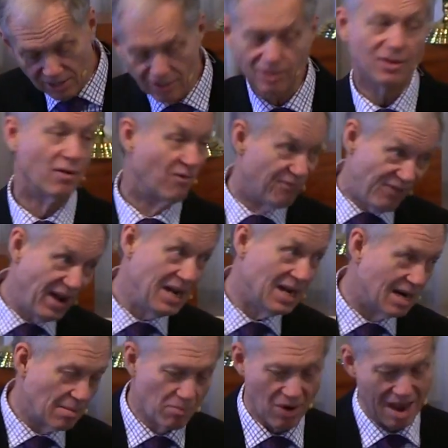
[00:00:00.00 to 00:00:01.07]
there, they're
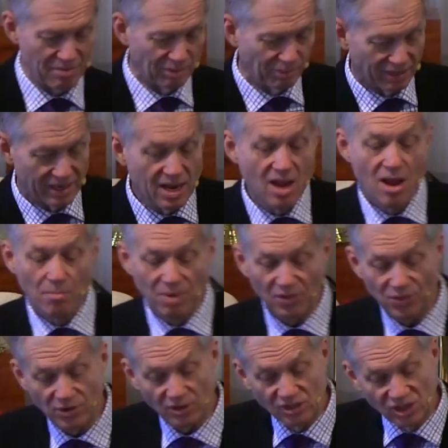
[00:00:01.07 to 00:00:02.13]
fighting probably, but
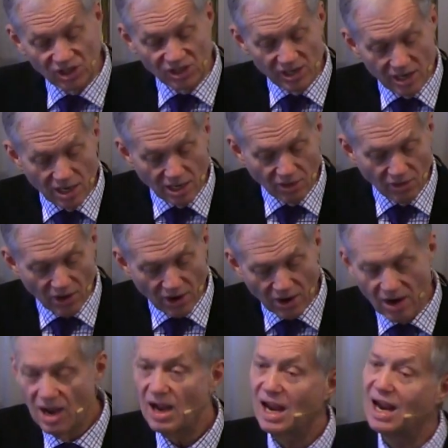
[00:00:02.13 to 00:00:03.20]
they're sitting
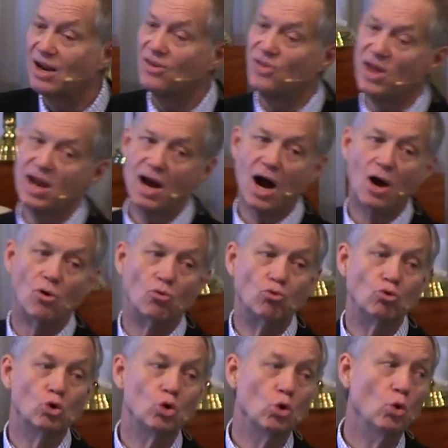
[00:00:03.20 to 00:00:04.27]
there and they are
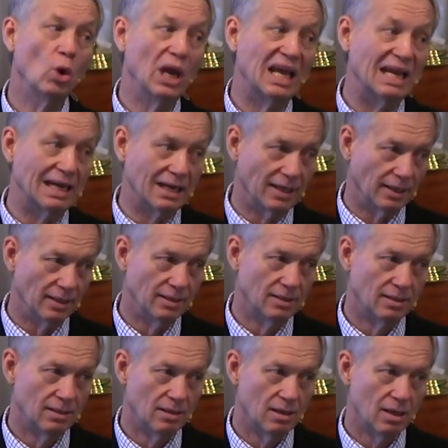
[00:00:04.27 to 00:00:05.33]
ruling.
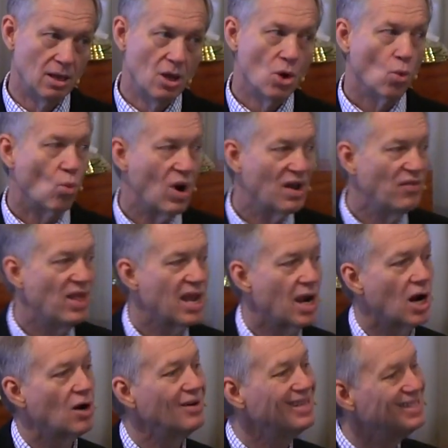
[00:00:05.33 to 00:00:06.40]
When they
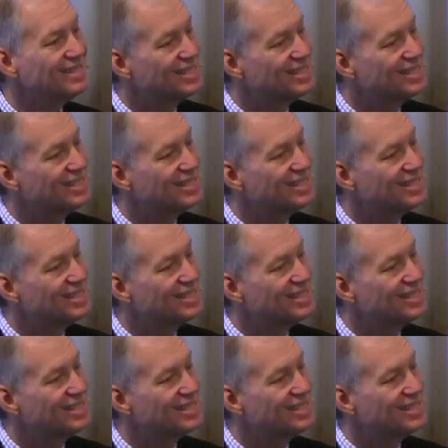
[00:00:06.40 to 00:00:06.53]
are in